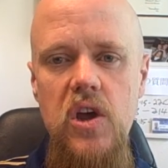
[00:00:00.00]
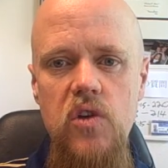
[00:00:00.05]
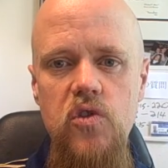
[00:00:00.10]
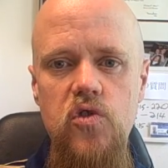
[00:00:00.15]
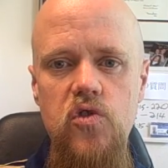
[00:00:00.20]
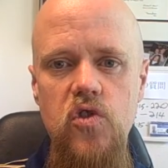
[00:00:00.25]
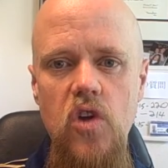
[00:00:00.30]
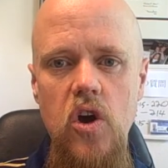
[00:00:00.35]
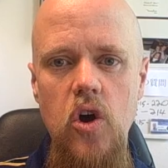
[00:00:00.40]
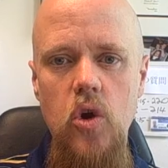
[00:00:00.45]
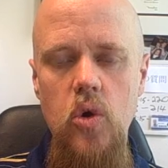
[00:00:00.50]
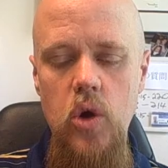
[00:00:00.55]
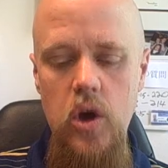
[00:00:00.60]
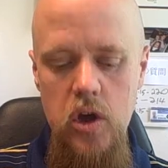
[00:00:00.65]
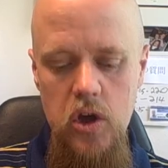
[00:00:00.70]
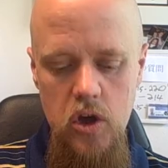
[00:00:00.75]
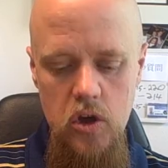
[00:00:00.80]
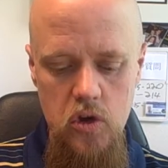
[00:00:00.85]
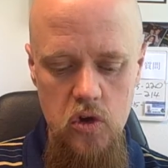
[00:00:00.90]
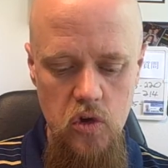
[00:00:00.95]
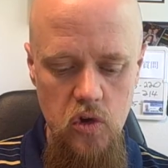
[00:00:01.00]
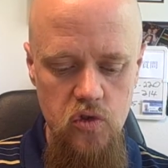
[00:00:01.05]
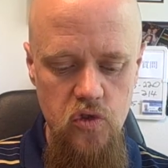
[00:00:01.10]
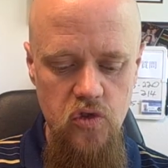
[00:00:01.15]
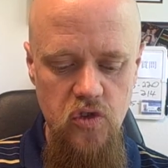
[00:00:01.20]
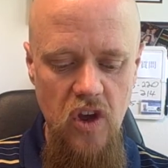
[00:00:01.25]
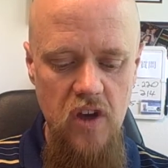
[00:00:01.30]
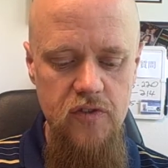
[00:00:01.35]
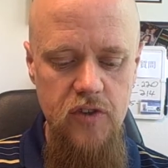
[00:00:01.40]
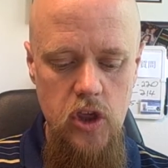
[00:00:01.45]
So
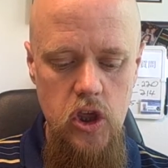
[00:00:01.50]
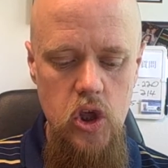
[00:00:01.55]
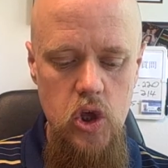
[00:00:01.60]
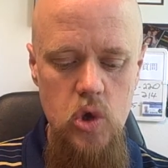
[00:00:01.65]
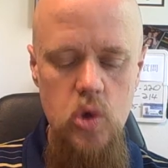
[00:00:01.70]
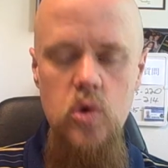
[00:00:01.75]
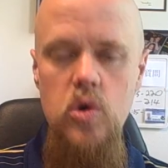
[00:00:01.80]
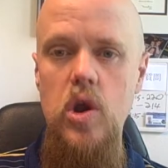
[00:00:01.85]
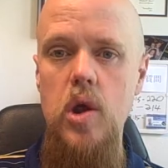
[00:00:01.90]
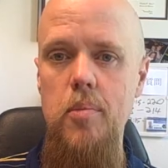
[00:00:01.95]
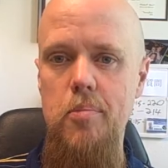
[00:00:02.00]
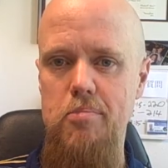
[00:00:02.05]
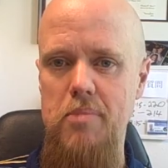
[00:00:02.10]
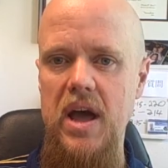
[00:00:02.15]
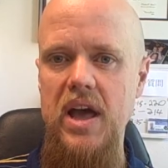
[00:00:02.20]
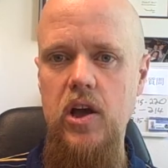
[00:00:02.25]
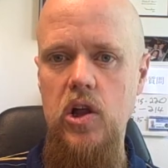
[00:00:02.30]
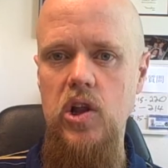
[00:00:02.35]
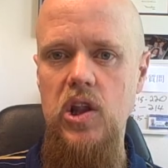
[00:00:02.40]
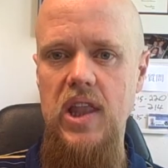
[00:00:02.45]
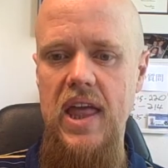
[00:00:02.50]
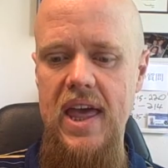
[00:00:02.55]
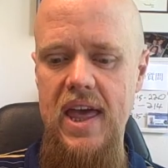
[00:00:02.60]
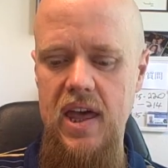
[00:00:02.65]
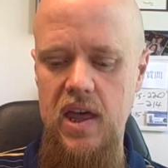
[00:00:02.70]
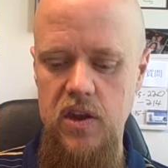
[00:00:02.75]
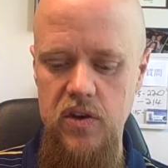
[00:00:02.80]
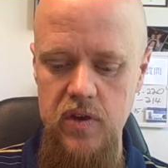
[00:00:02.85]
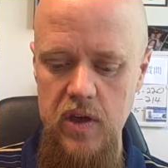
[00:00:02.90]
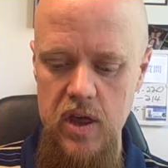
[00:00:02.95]
Gustav Kuhn, Michael
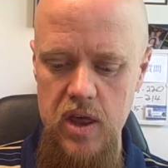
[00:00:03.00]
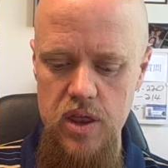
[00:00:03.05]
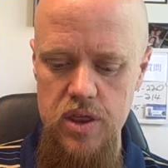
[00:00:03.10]
Land,